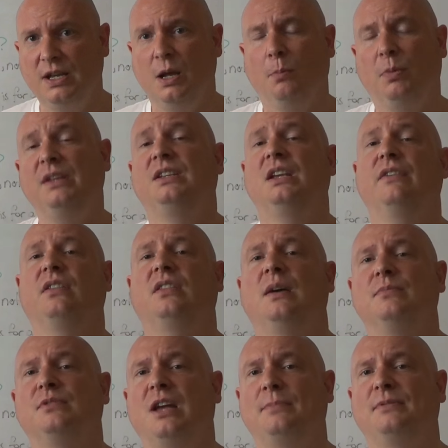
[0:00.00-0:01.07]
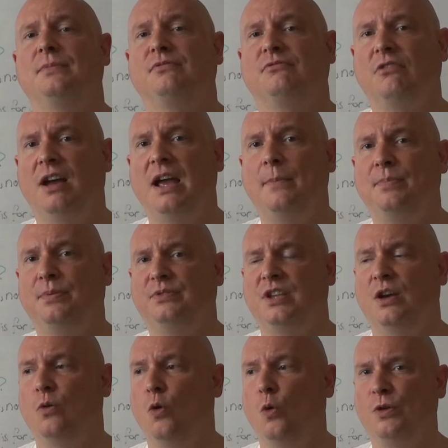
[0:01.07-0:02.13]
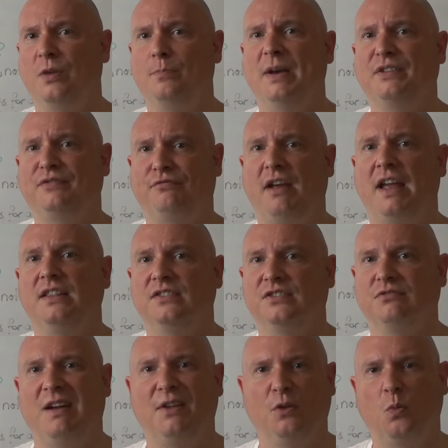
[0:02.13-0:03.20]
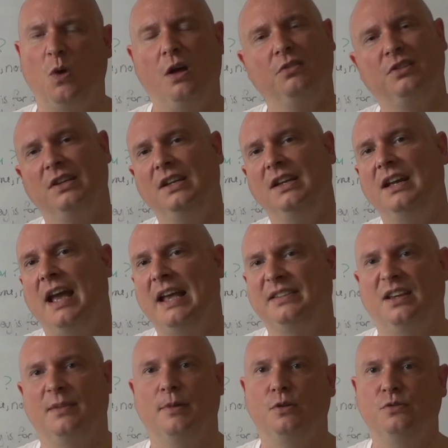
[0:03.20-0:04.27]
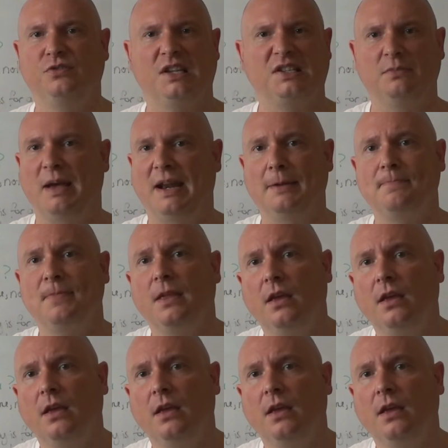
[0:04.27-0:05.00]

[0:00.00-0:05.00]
Please give a thumbs up, subscribe, tell all your best friends around the world, Eskimos, doesn't matter.